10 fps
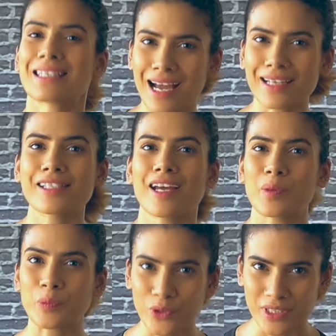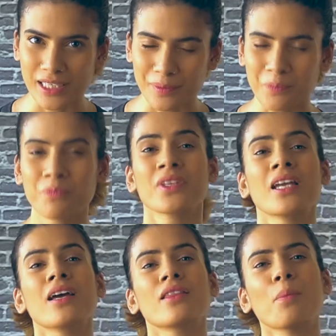nighttime routine.